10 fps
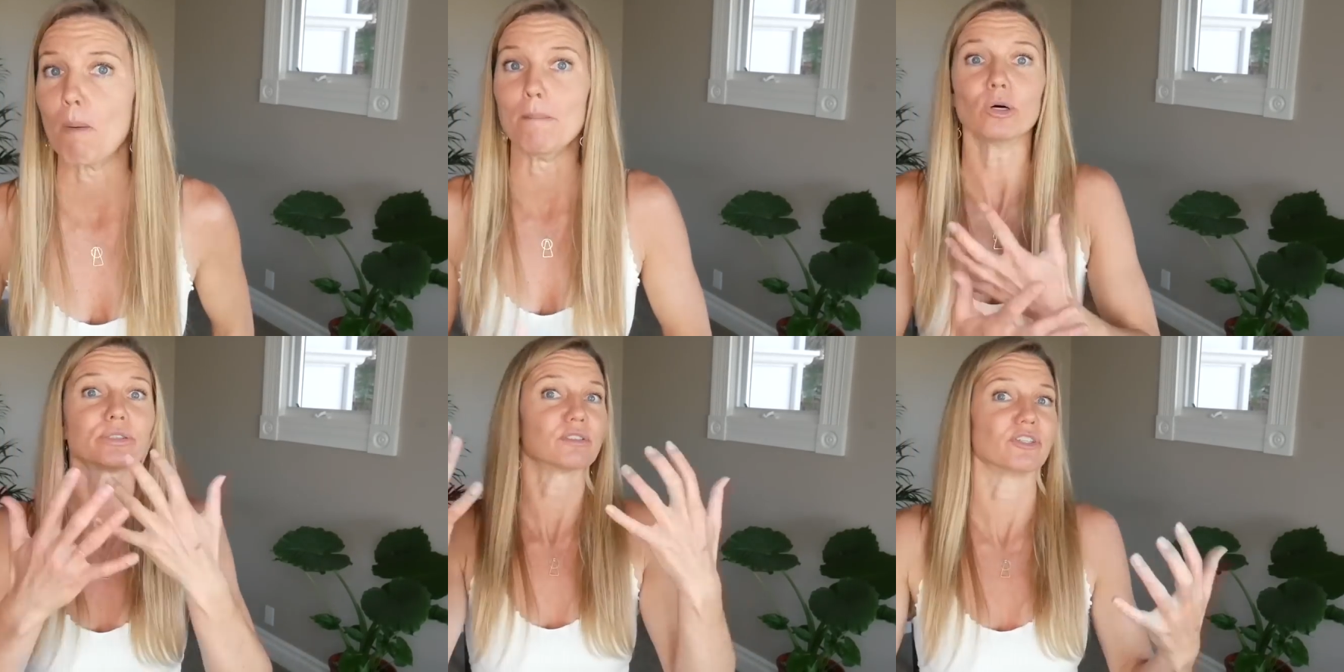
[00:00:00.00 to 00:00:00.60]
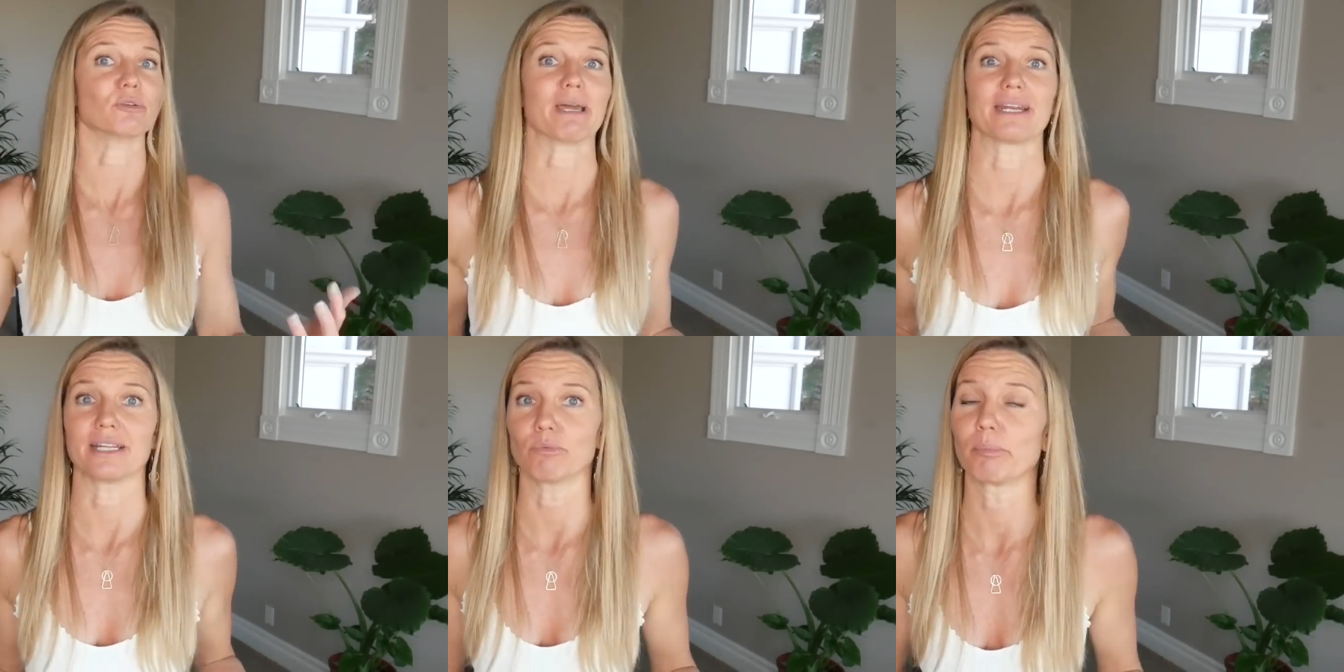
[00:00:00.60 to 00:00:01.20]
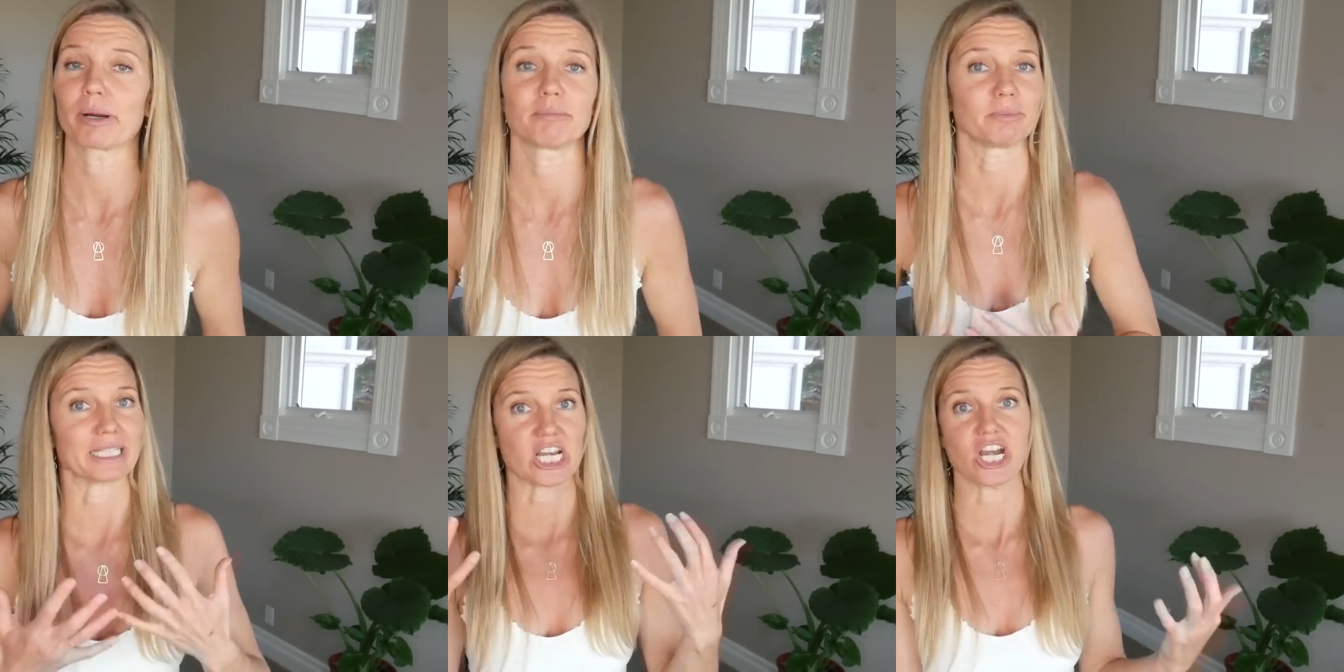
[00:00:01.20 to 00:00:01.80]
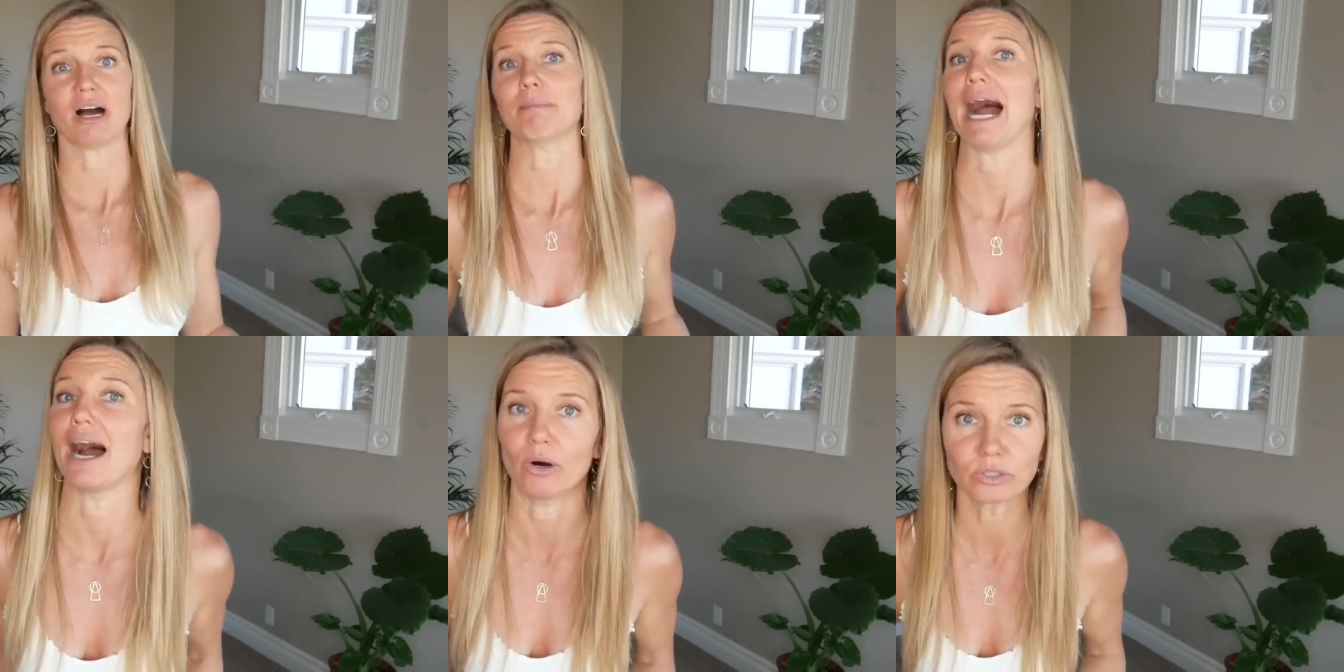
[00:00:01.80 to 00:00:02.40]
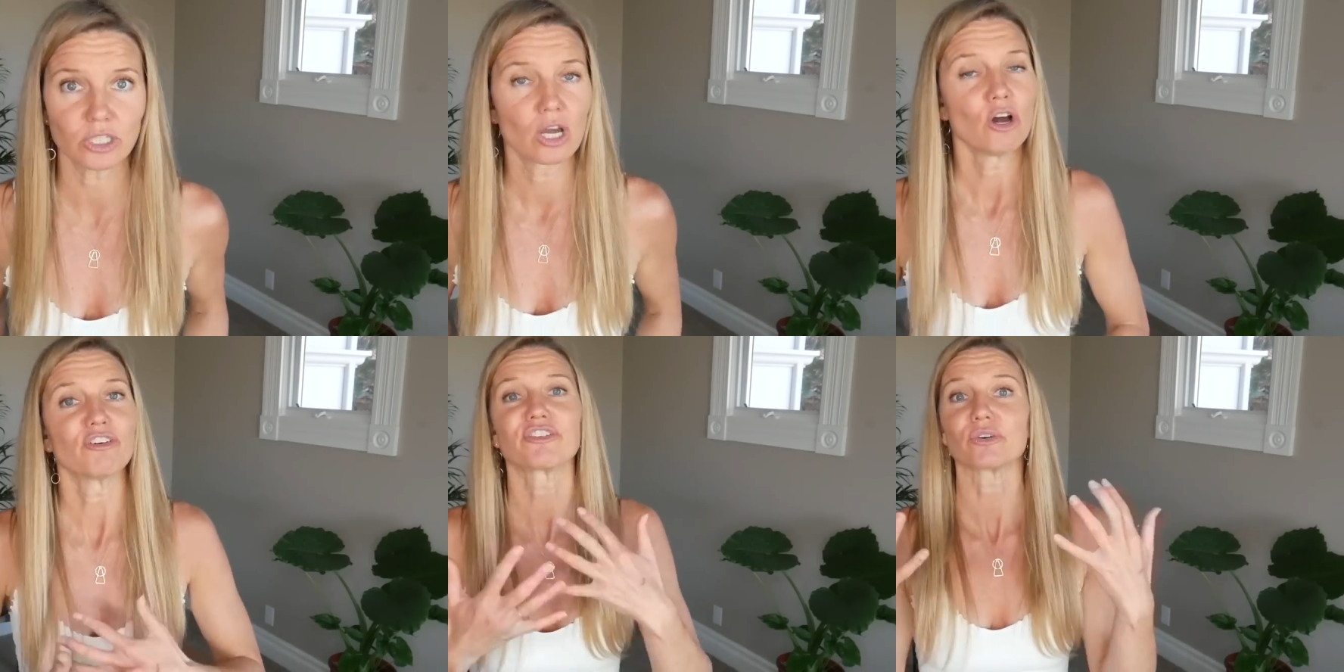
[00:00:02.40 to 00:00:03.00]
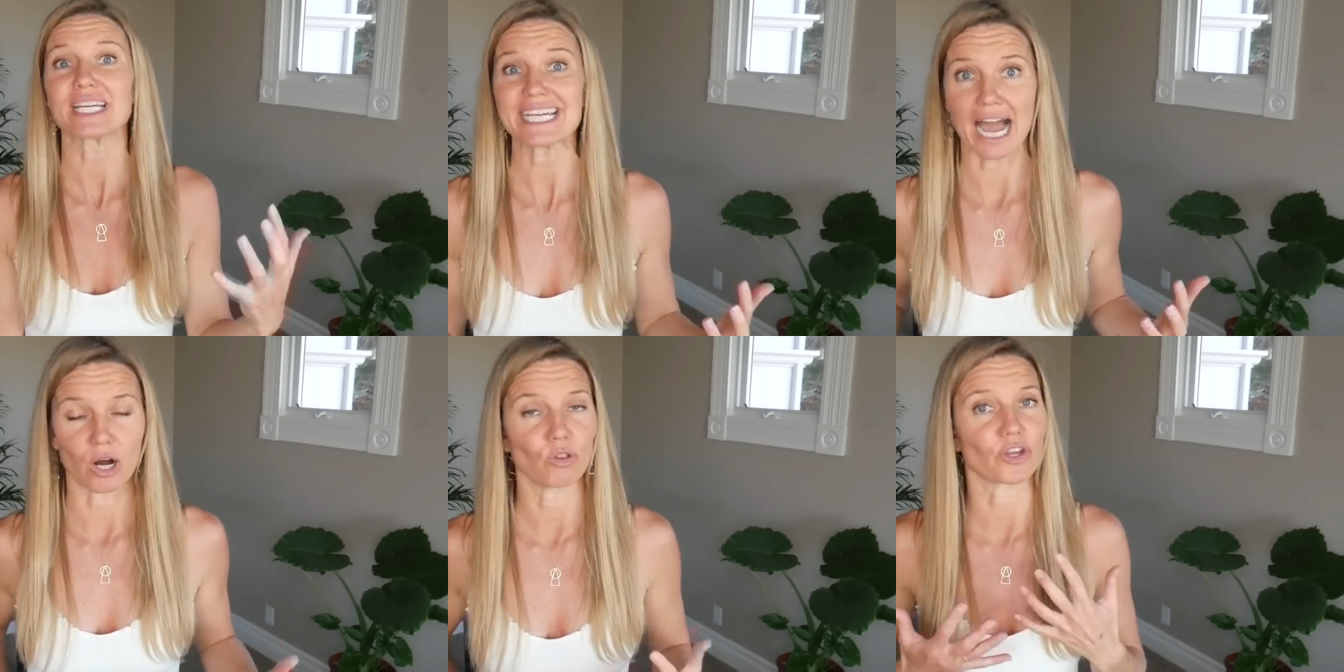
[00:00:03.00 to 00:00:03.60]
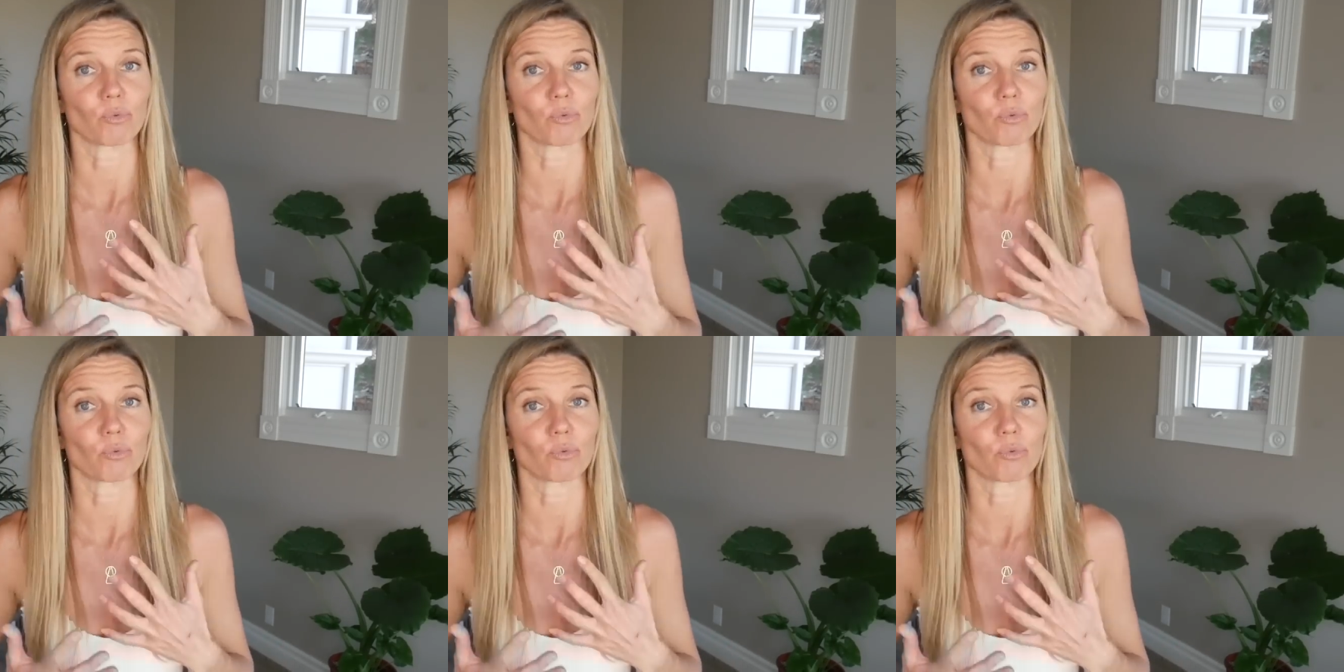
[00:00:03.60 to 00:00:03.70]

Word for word: Most of humanity will probably numb out, freak out.